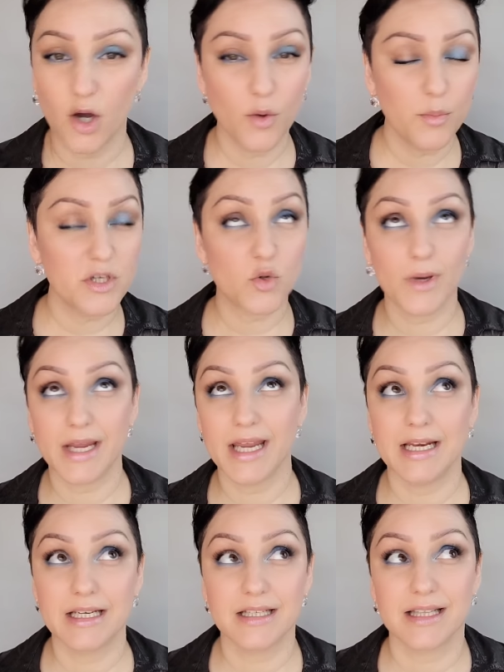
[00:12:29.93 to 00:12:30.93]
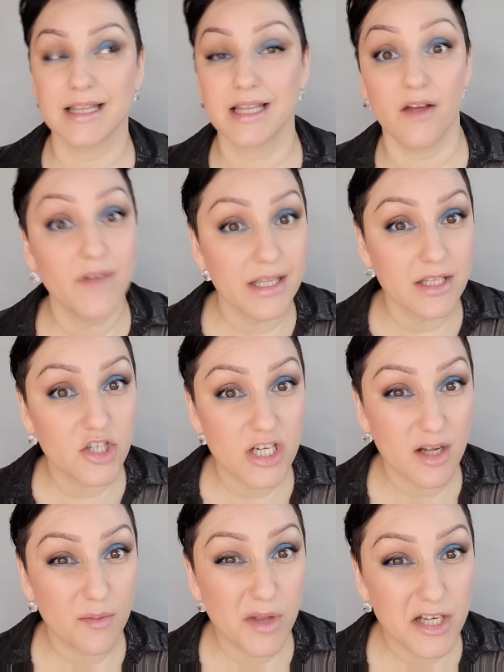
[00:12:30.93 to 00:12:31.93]
I go between loving the
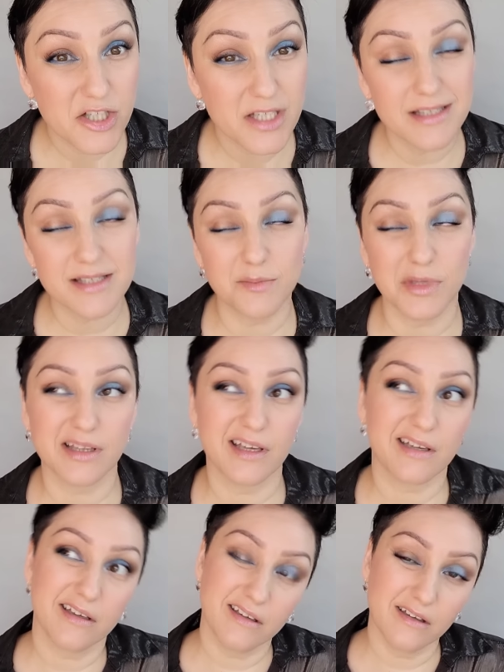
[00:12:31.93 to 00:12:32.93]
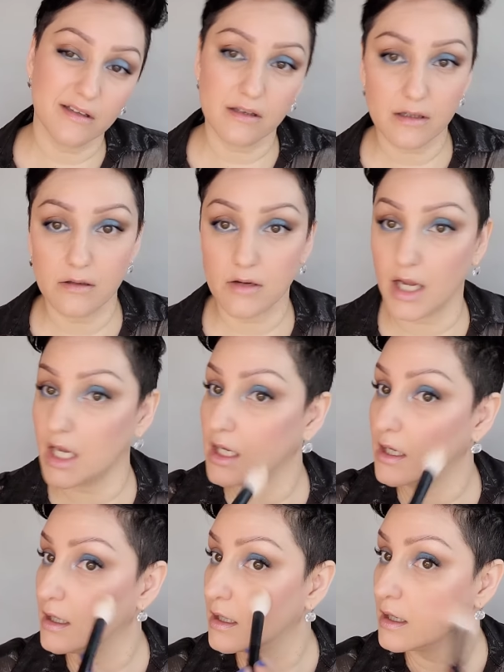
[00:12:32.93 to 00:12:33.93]
Chanel blushes and being like, uh, they're
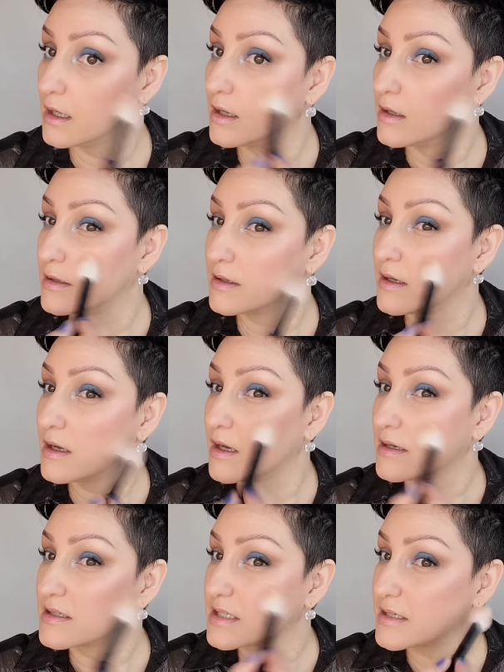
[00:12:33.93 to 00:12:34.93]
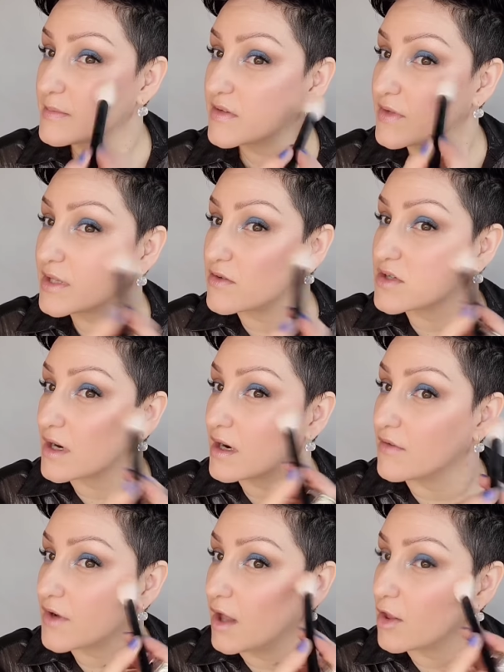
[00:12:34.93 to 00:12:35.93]
okay. Sometimes I feel like there's
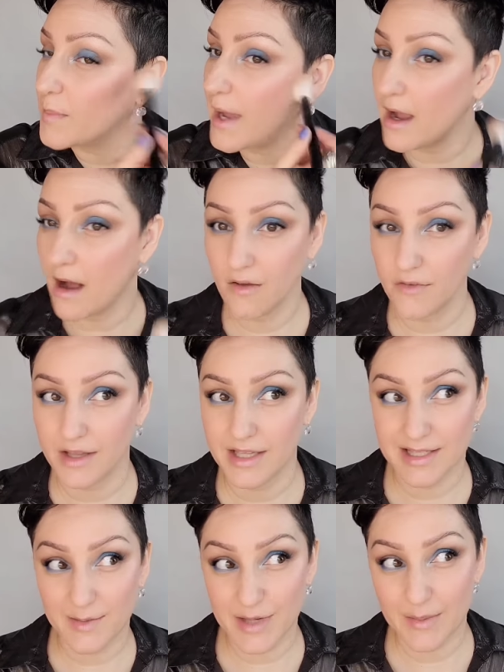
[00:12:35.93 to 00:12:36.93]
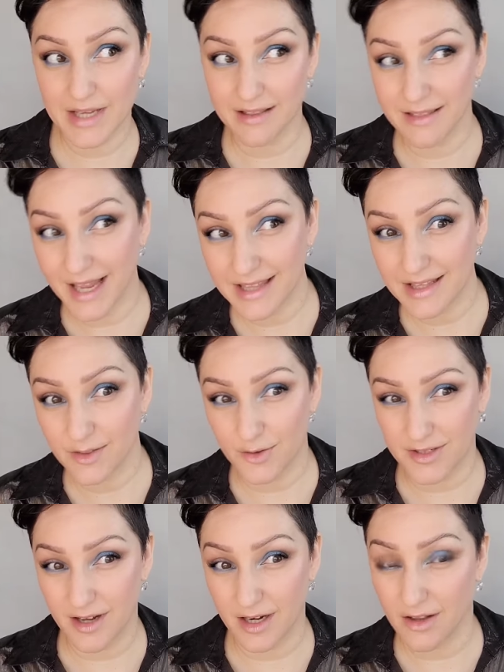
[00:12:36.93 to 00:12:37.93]
not enough color payoff, and then sometimes I like that
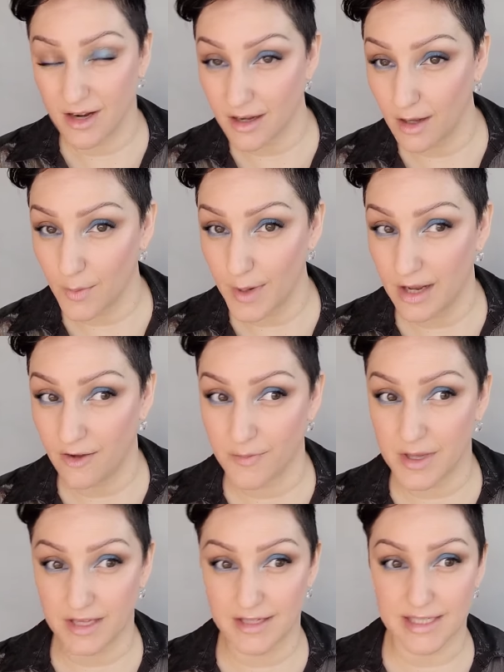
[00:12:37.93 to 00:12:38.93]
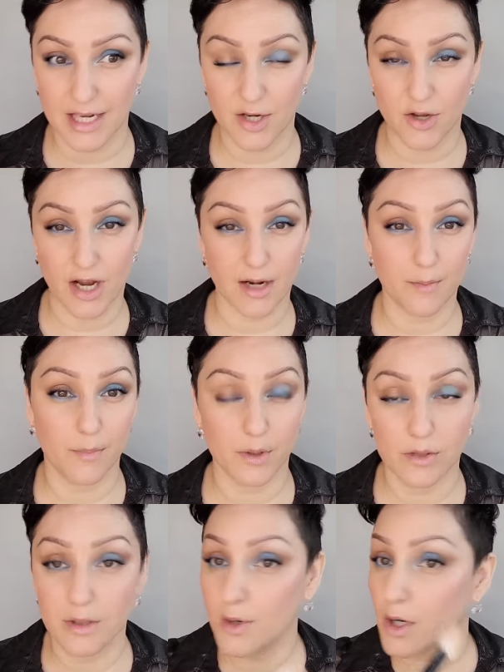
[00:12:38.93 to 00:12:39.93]
there's not a lot of color payoff because then you can kind of
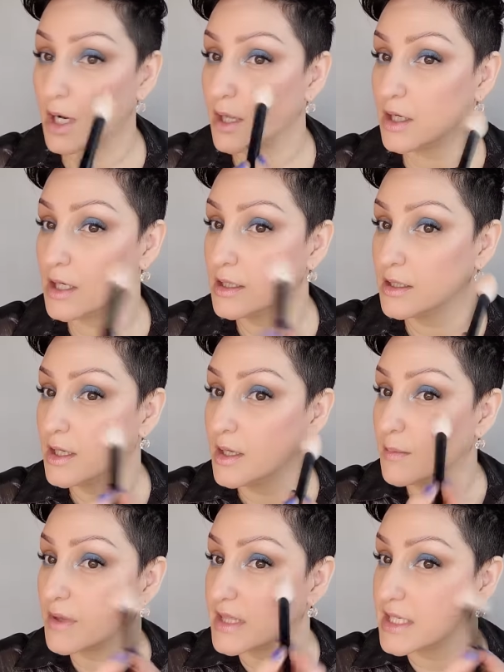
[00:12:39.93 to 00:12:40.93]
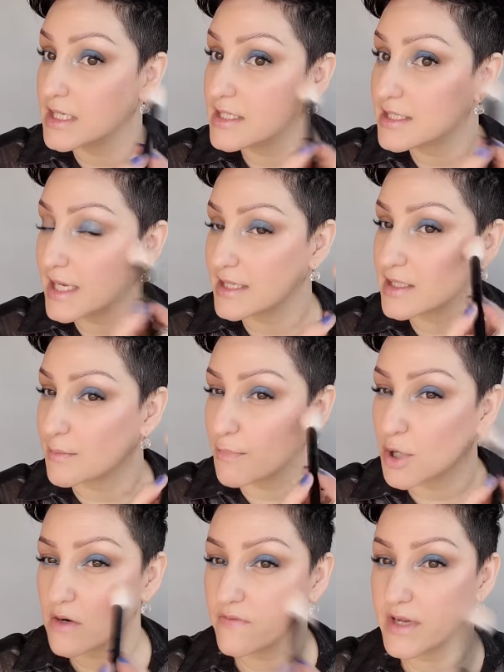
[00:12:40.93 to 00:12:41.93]
build up your color. But this has the
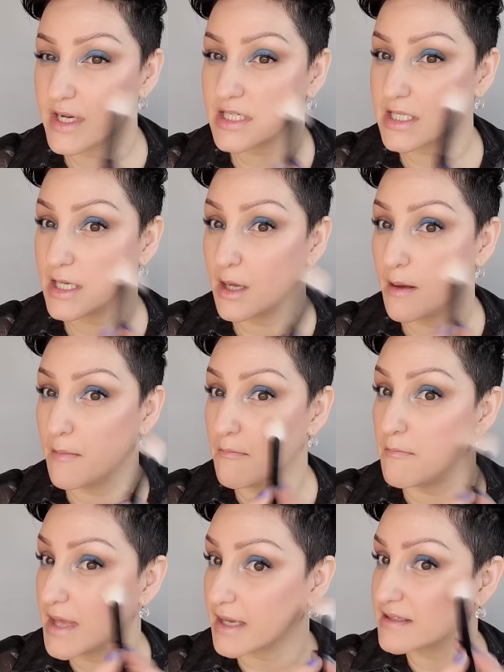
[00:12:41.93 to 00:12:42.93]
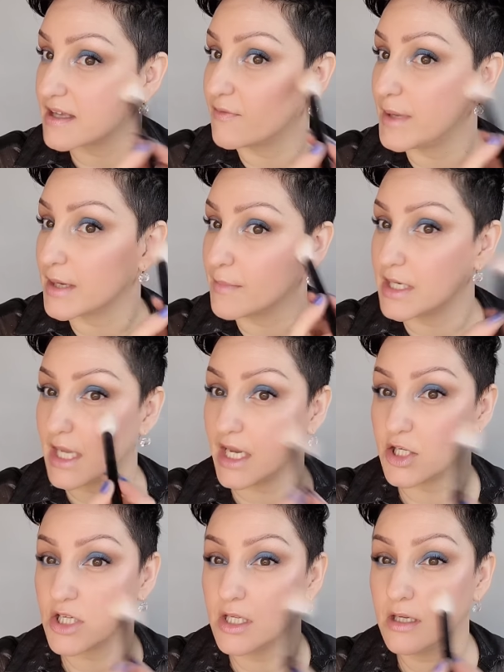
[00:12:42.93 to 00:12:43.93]
perfect mix of
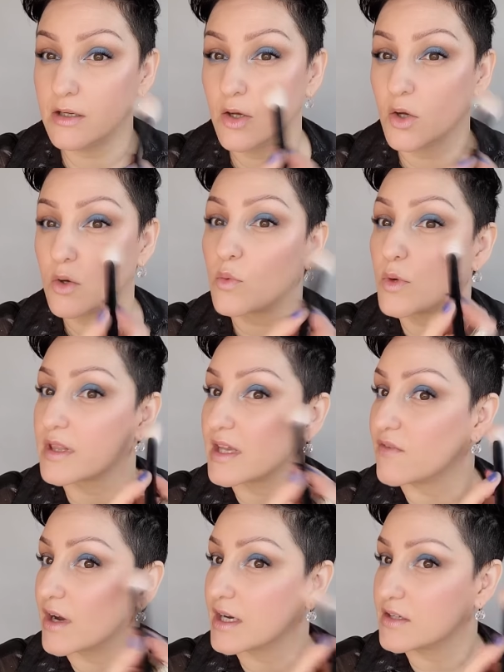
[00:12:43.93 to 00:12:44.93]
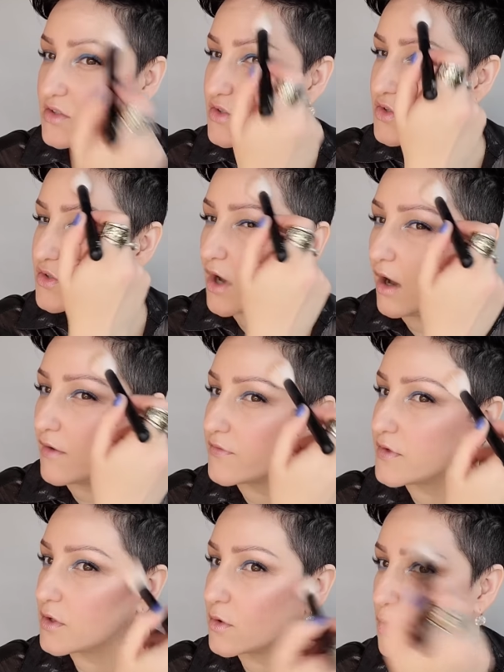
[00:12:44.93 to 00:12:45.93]
pigmentation with a very
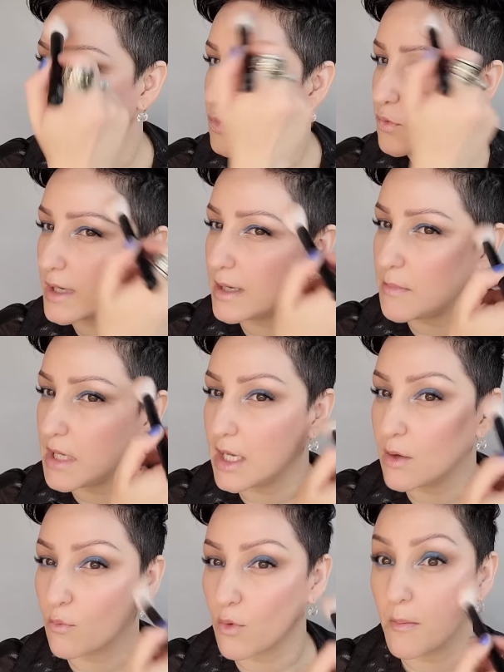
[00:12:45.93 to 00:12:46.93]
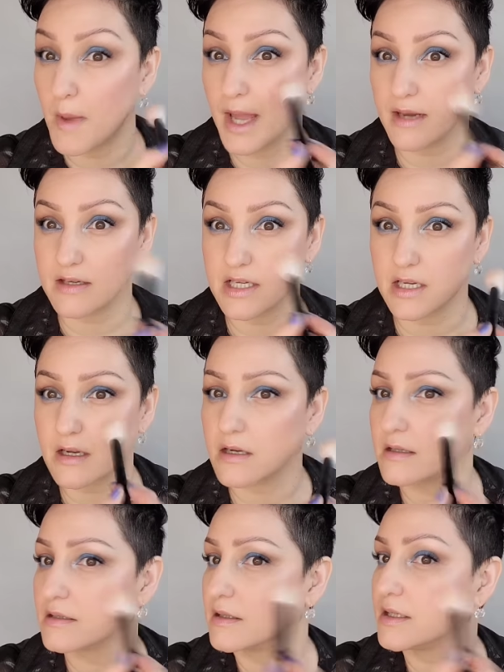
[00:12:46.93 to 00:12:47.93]
soft, creamy,
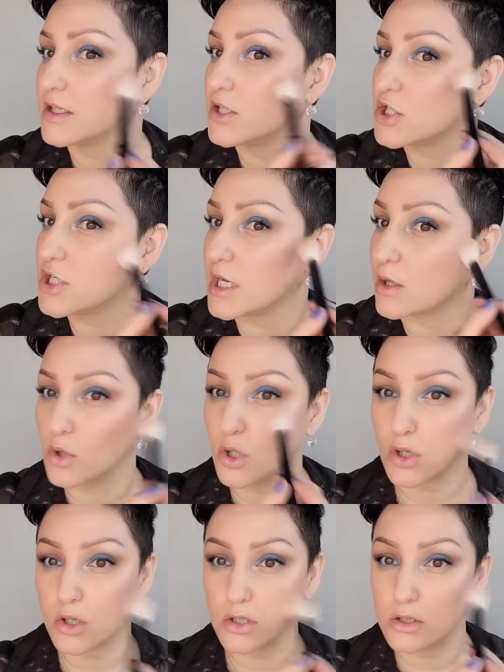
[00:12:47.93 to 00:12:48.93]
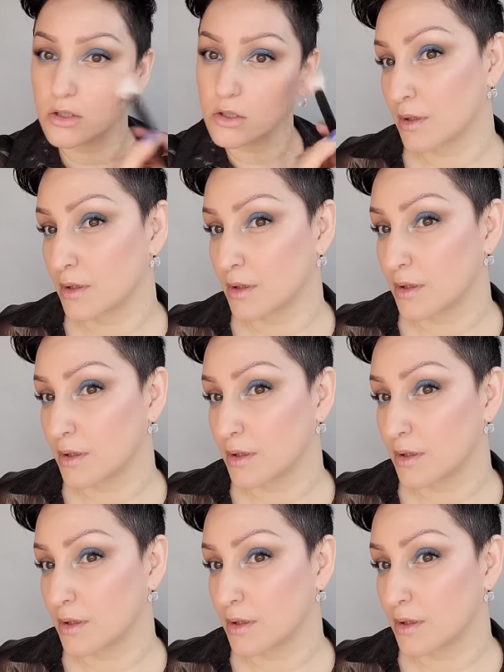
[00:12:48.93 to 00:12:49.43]
romantic cheek look.